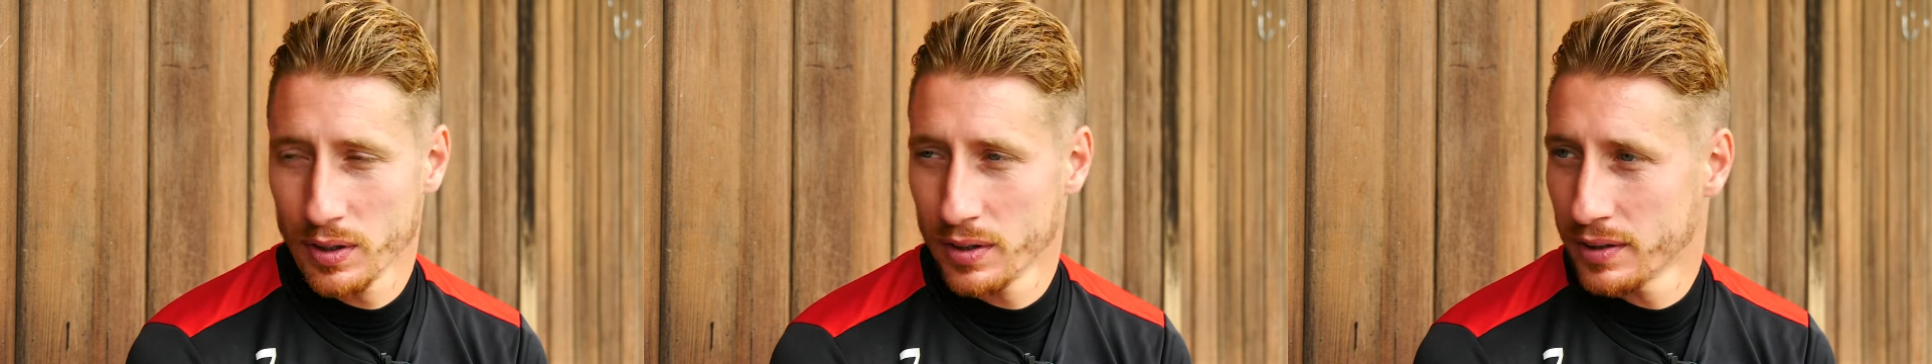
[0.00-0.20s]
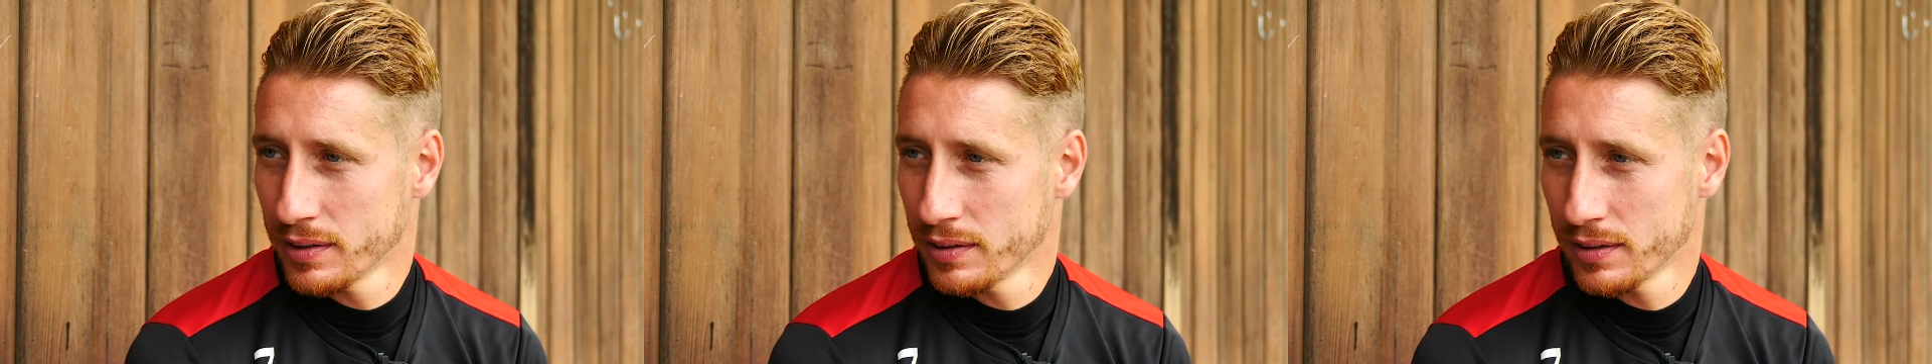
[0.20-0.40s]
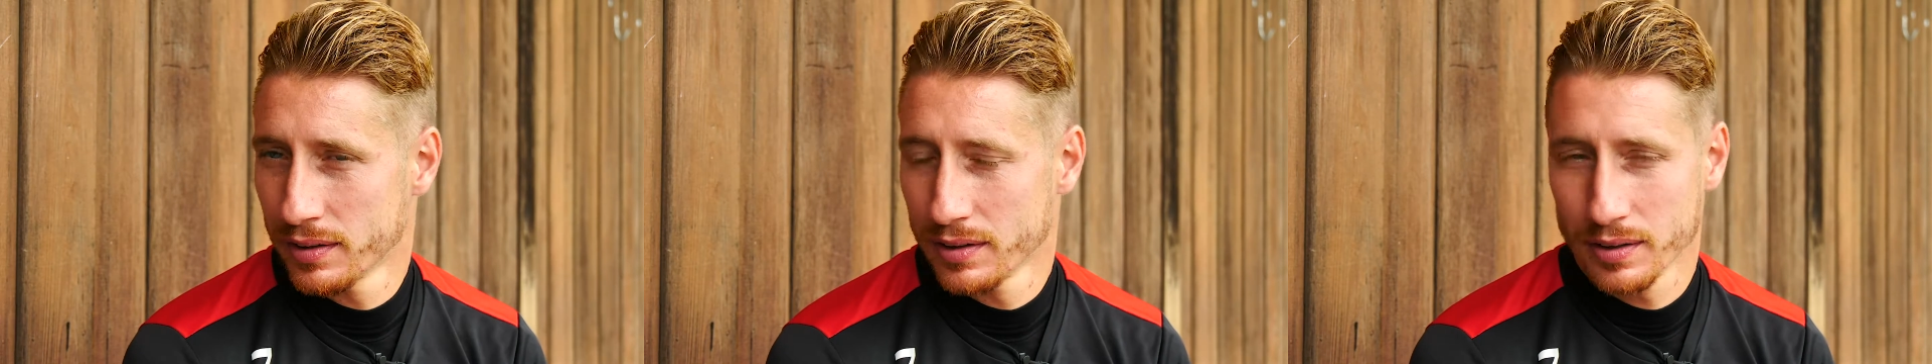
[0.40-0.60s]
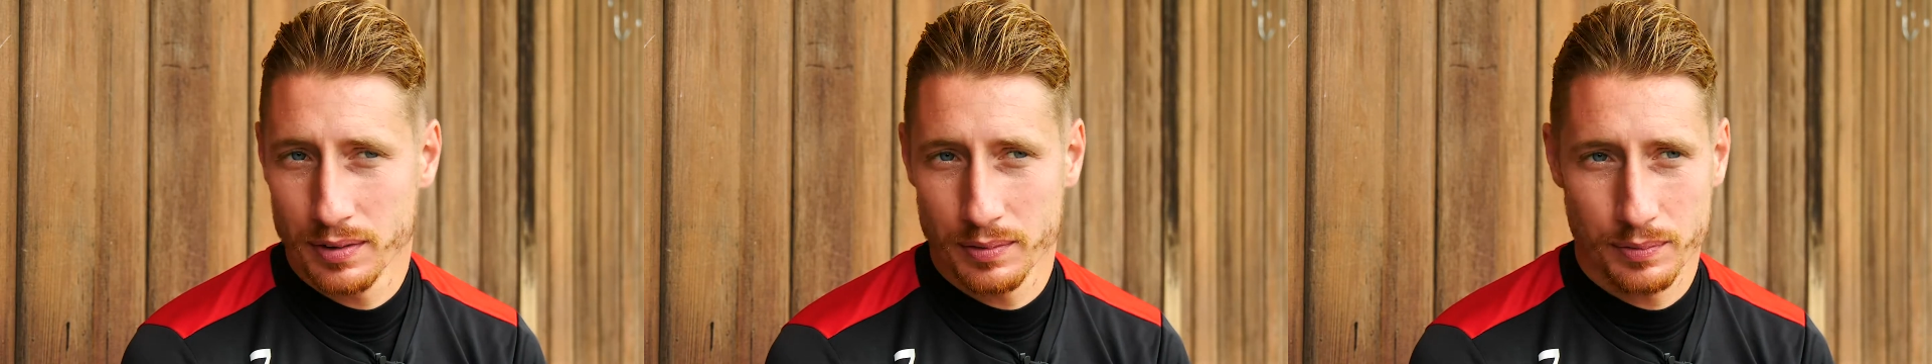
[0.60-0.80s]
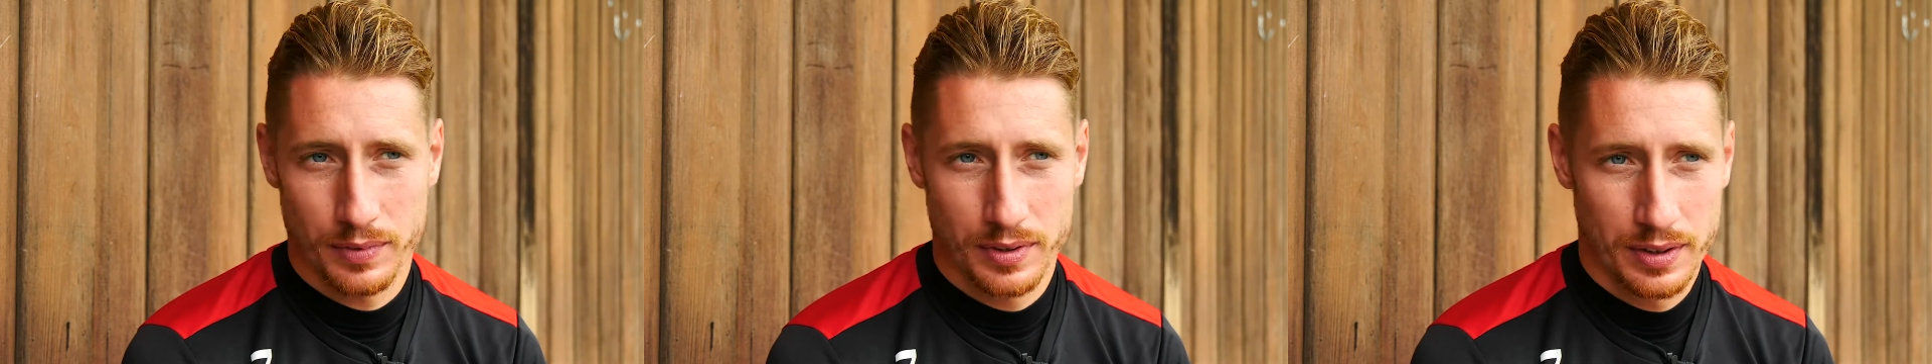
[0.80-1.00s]

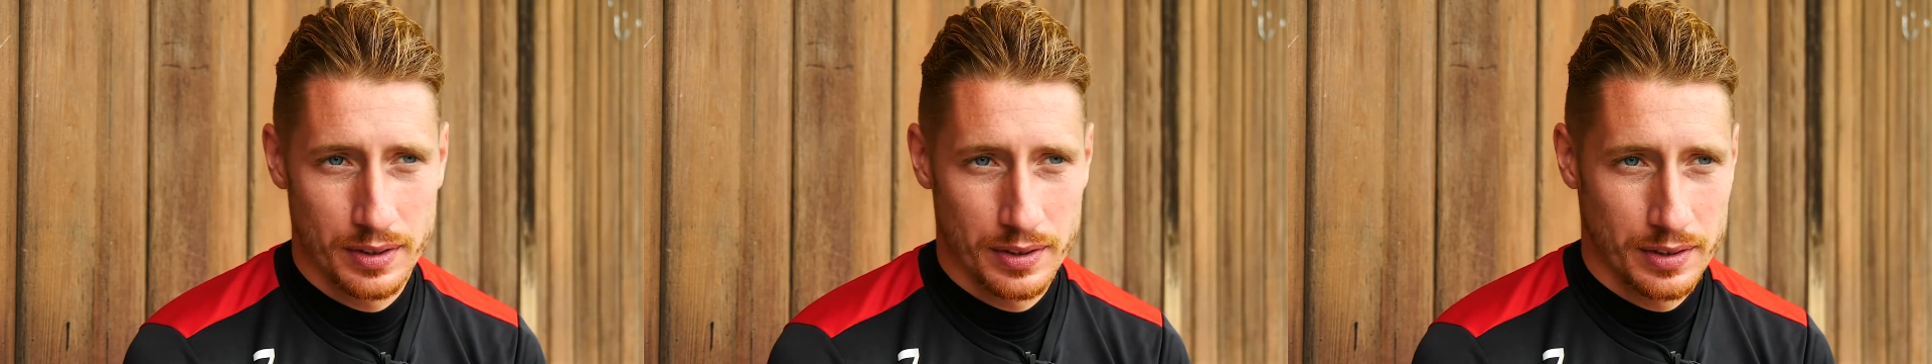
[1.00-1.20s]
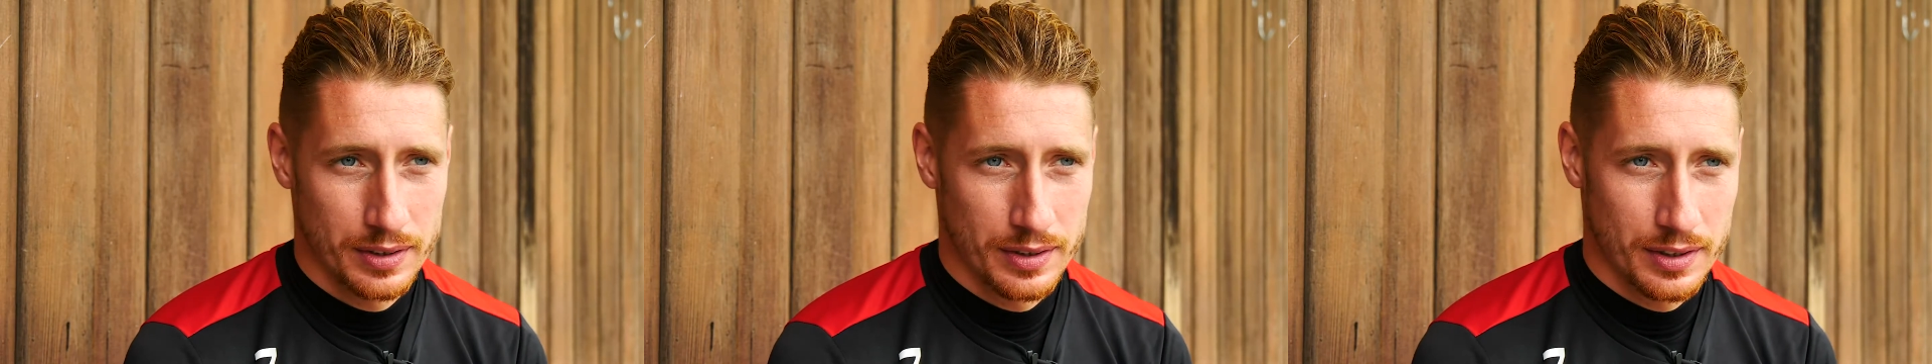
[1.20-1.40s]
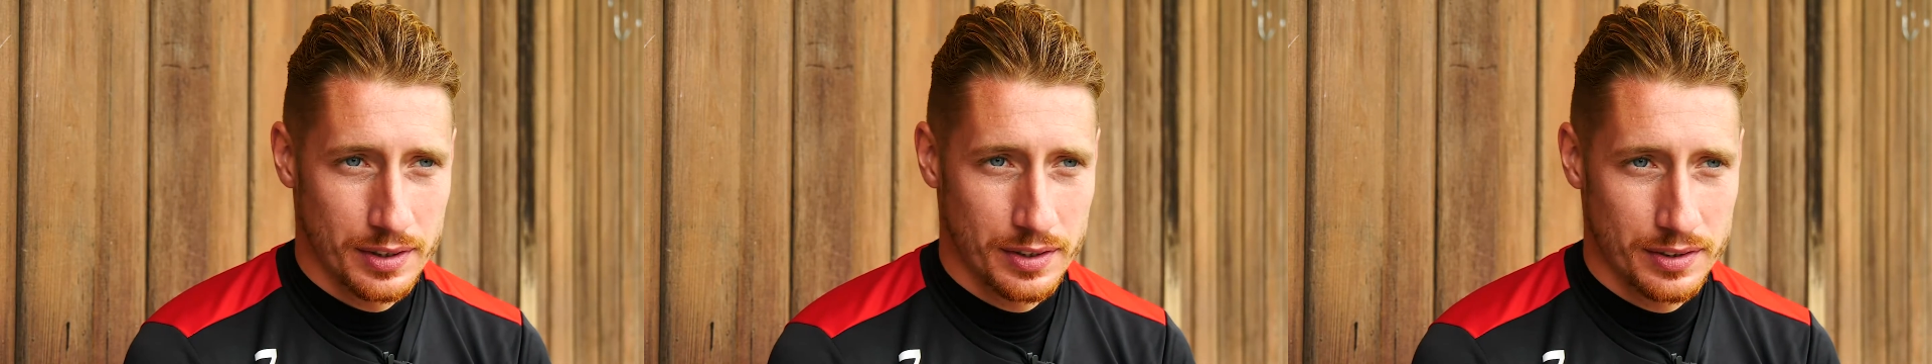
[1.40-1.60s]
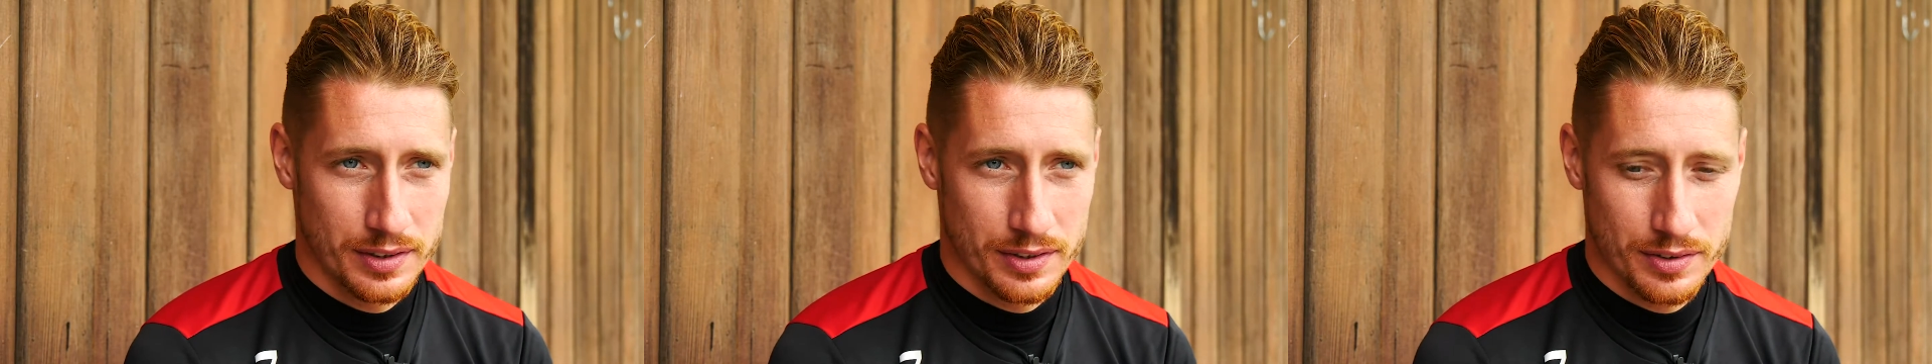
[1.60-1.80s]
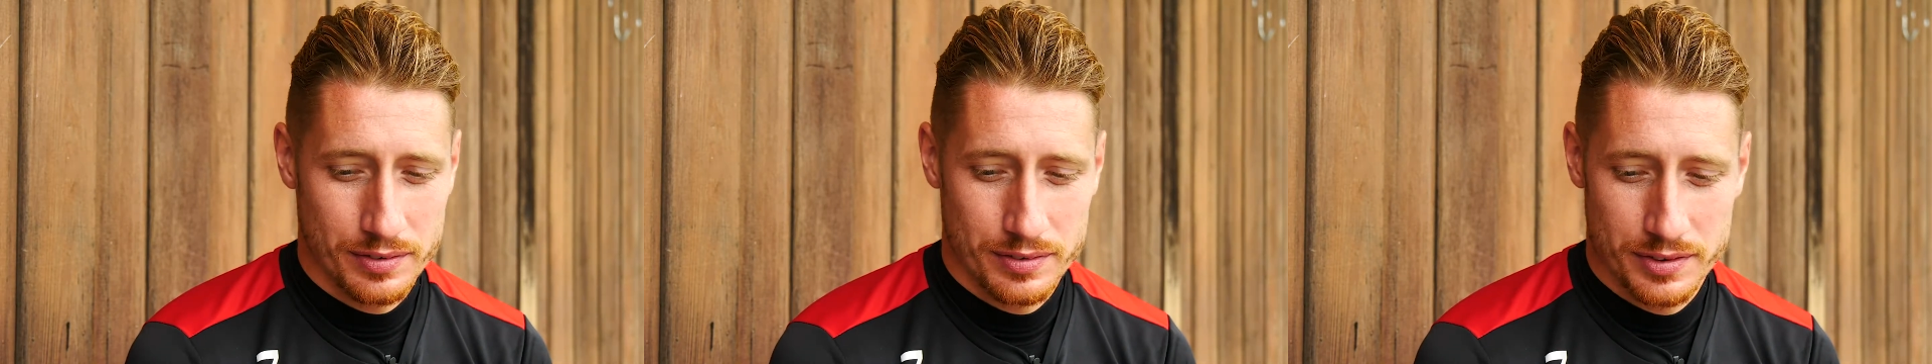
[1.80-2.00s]

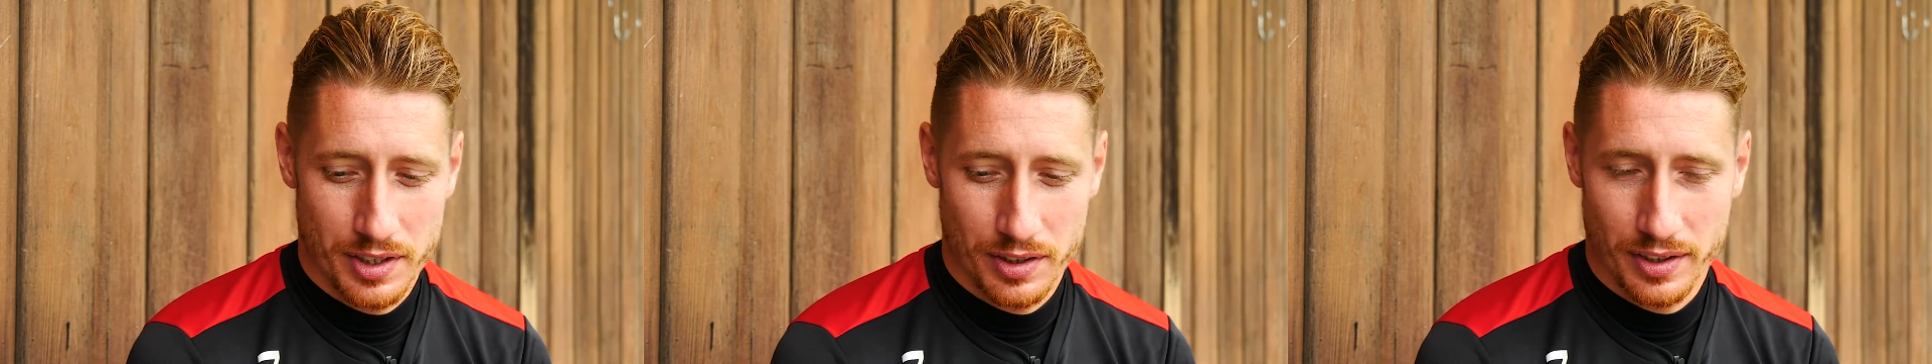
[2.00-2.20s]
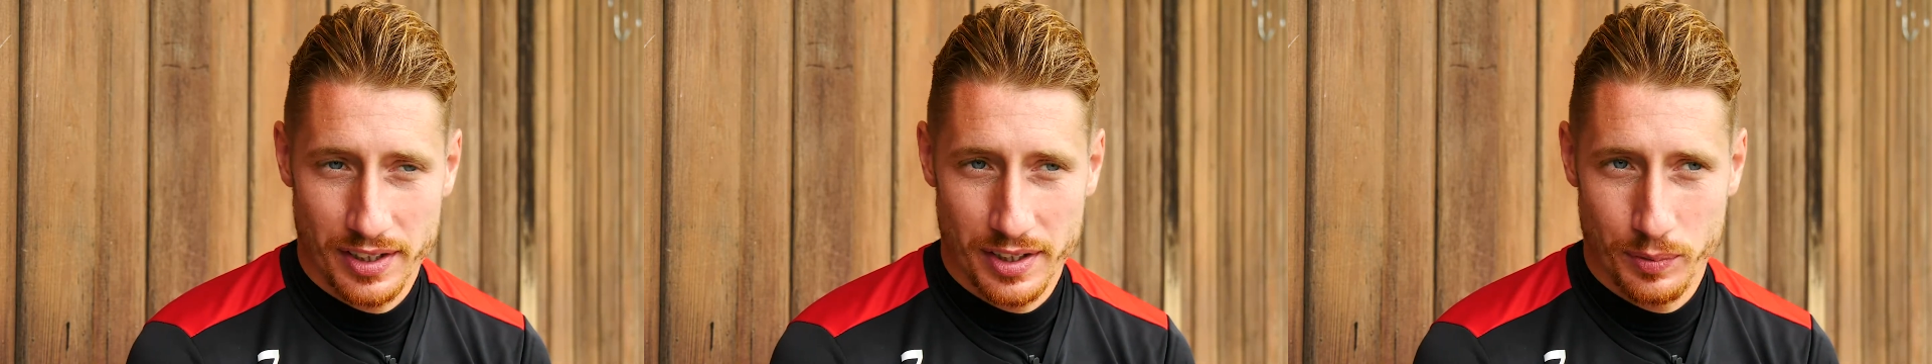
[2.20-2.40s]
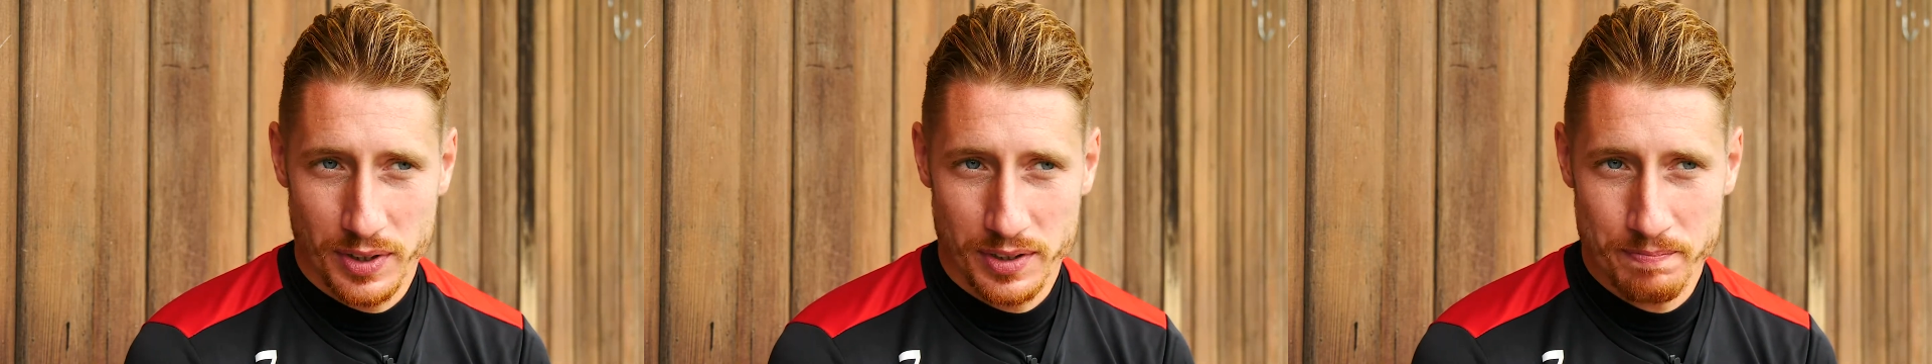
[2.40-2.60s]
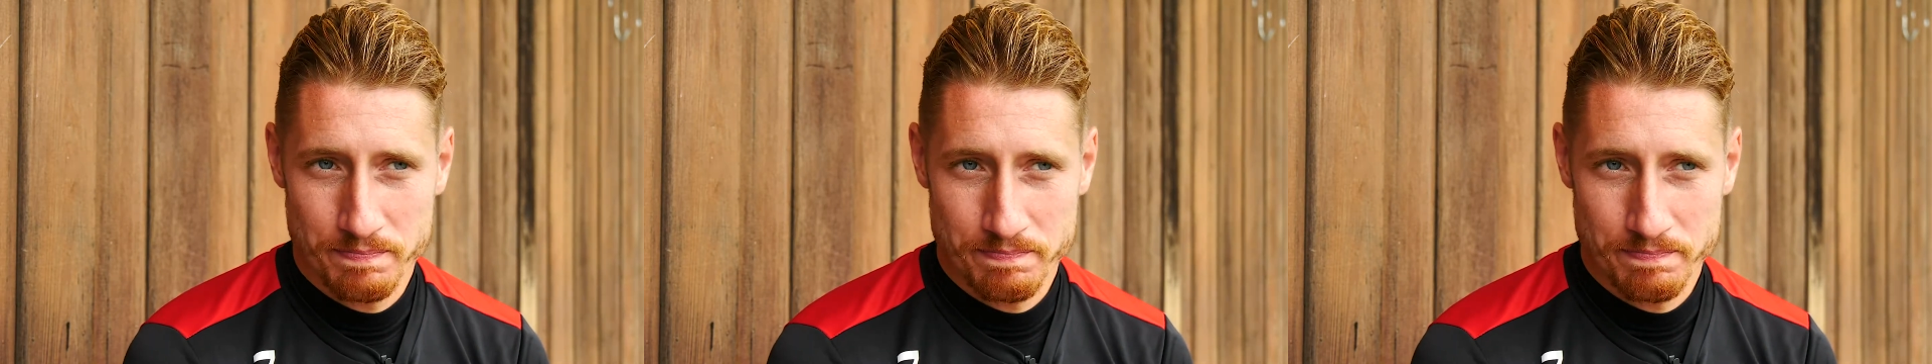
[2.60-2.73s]
early. Delighted at winning.